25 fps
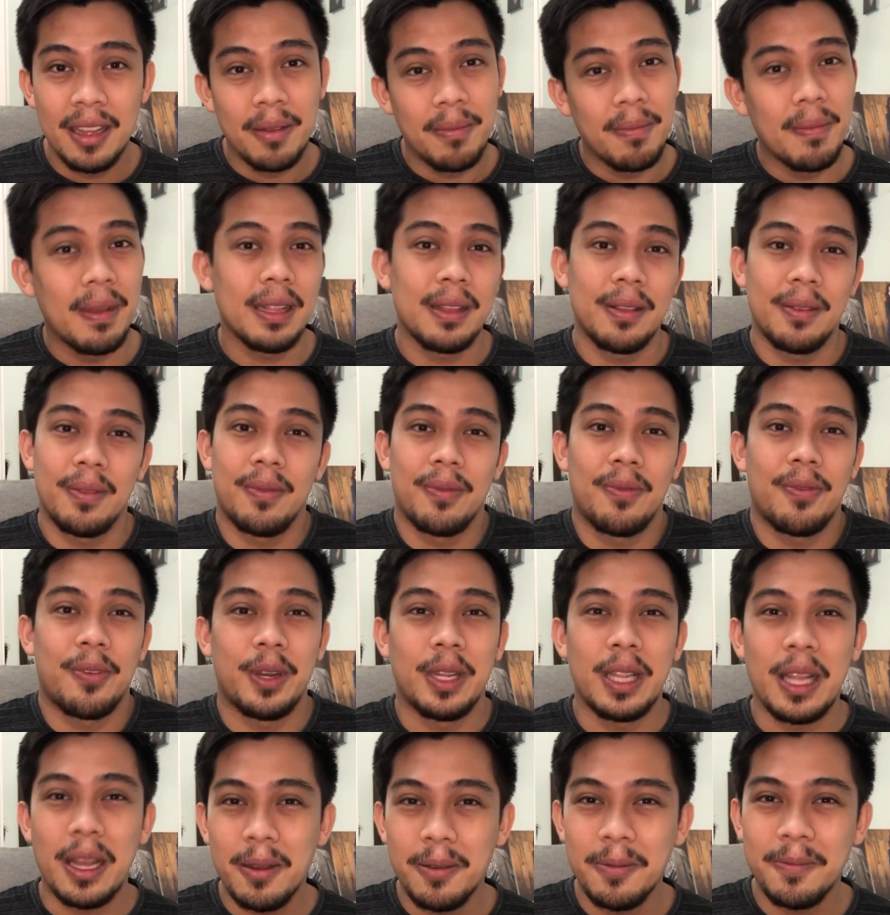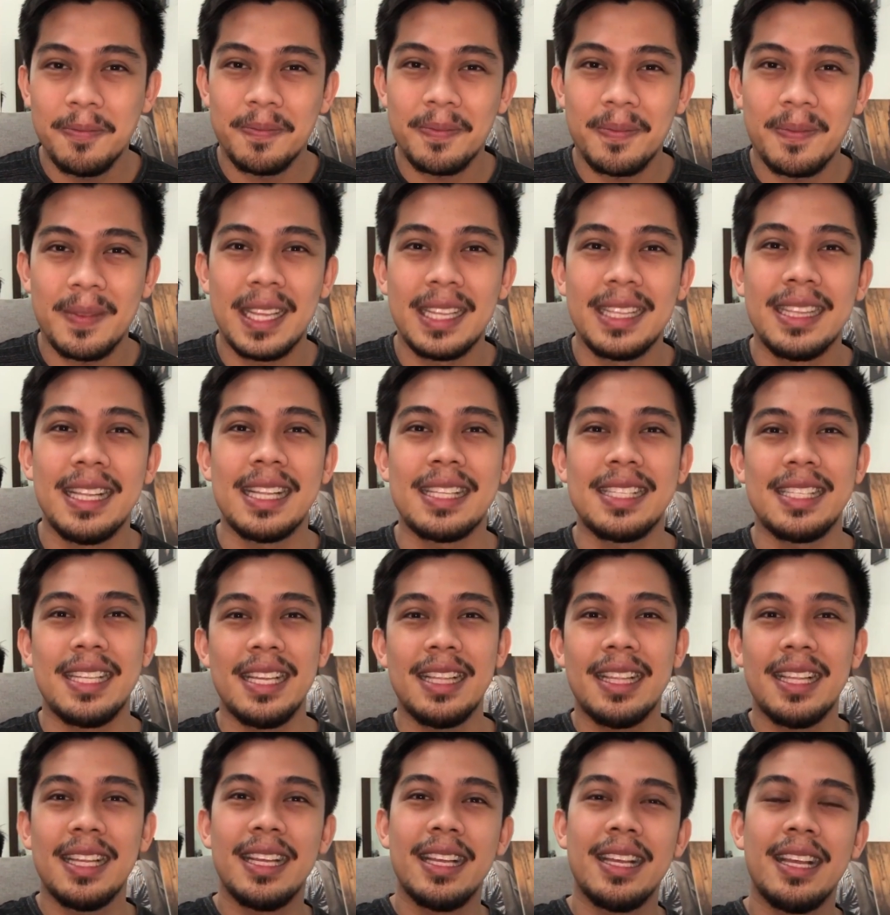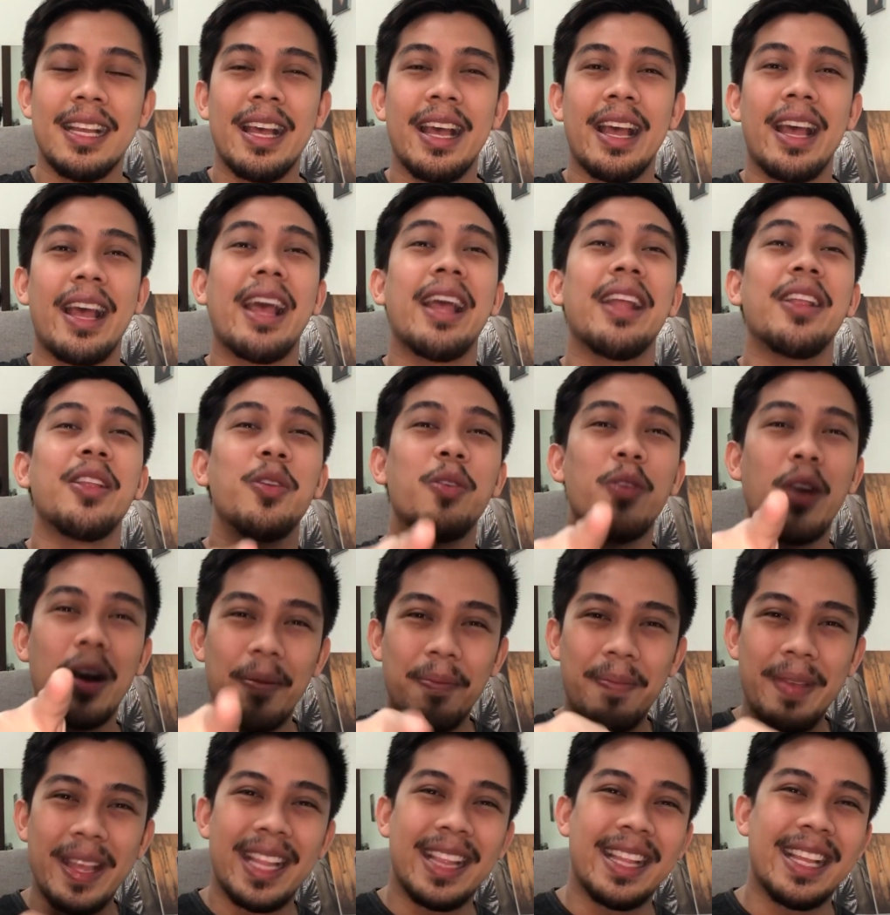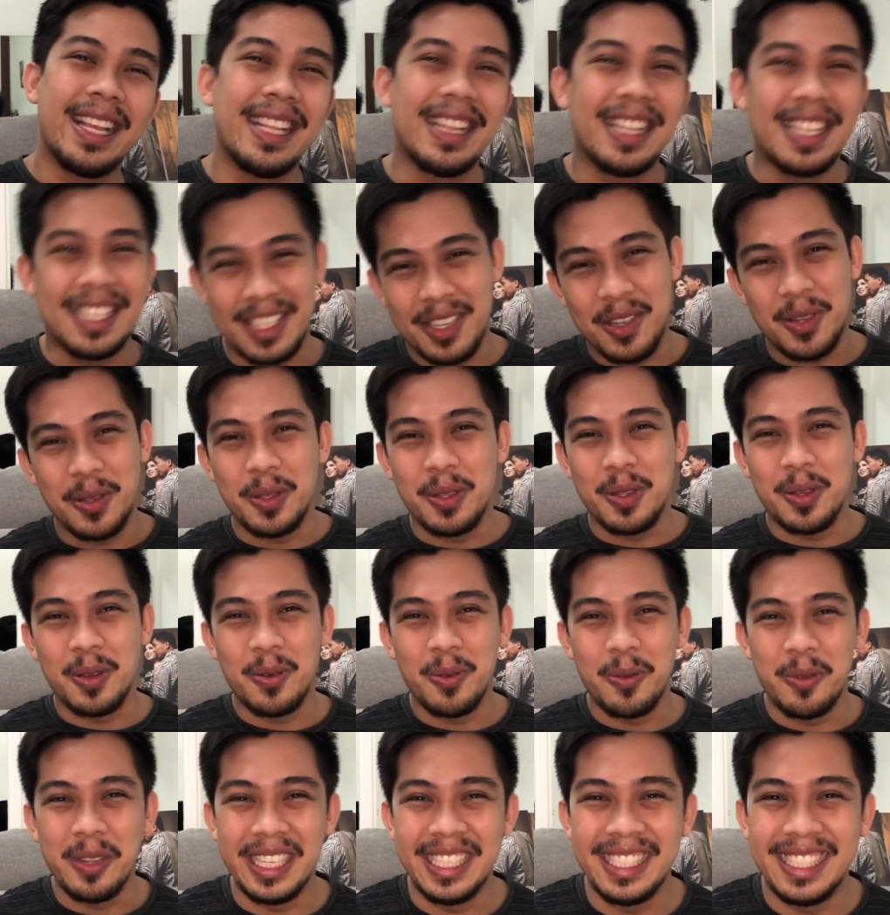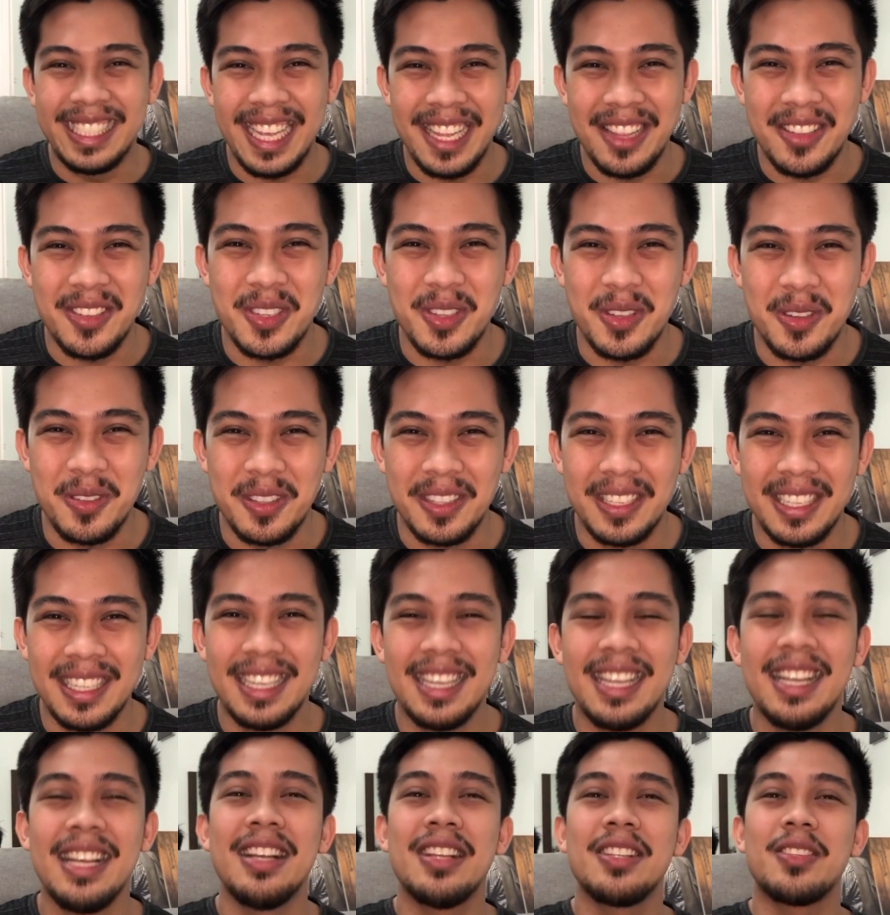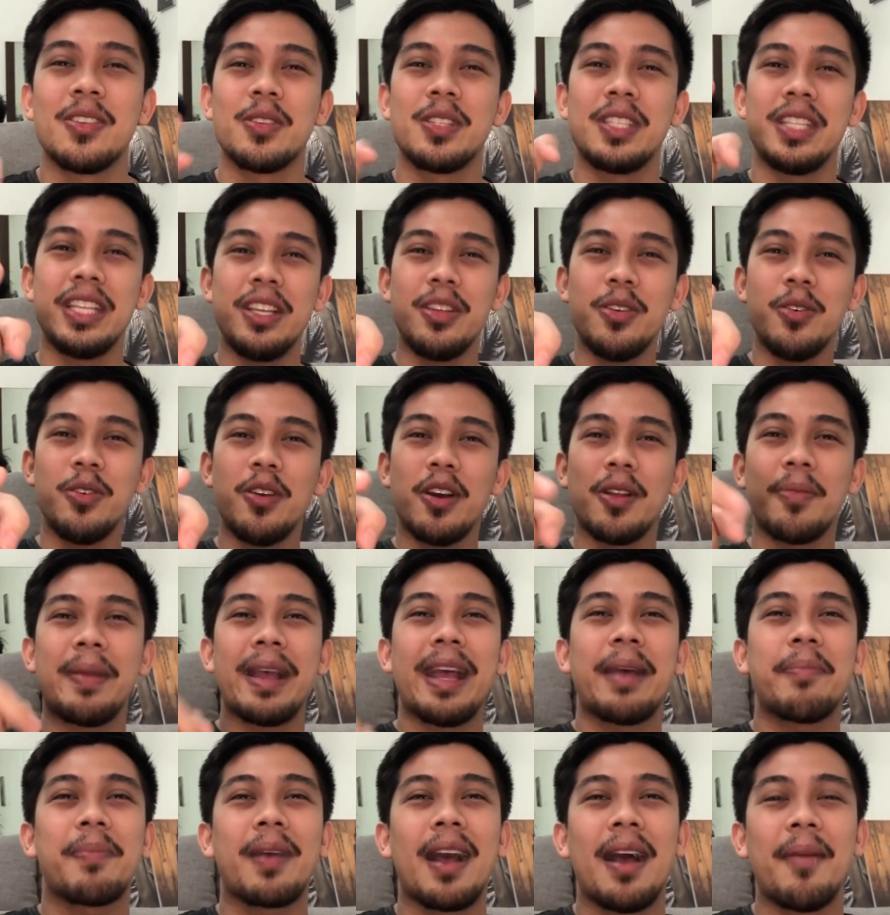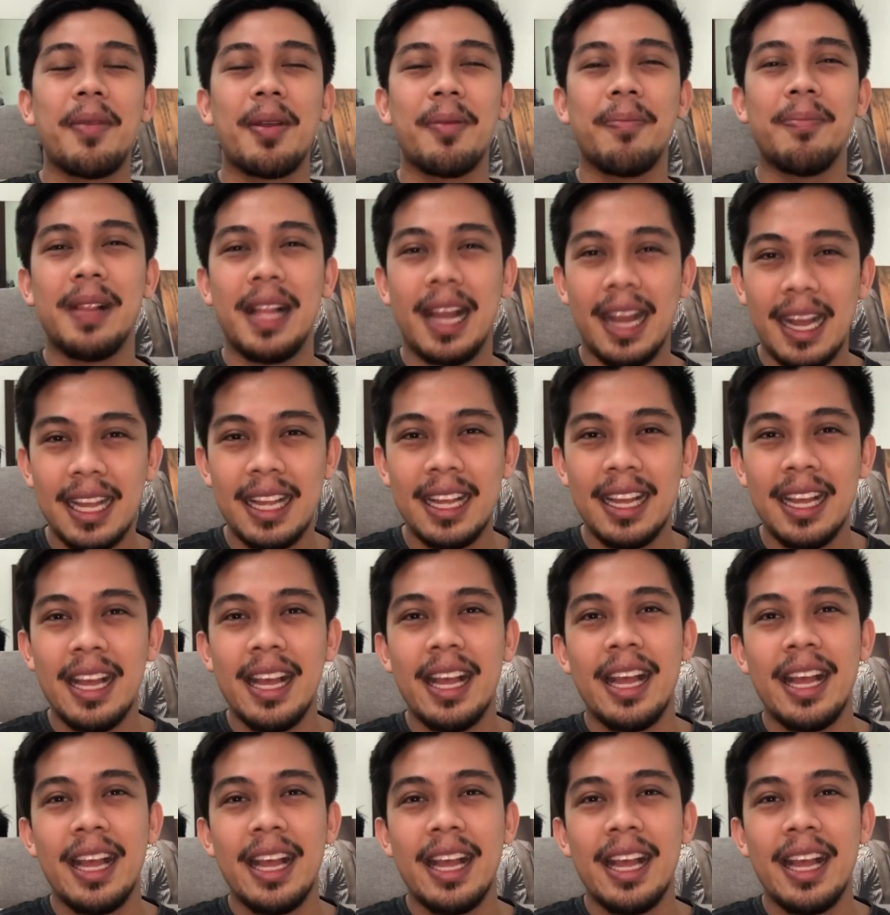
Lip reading: But for now, that's it. And you have been in the zone with Gelozoned. So see you on my upcoming vlog.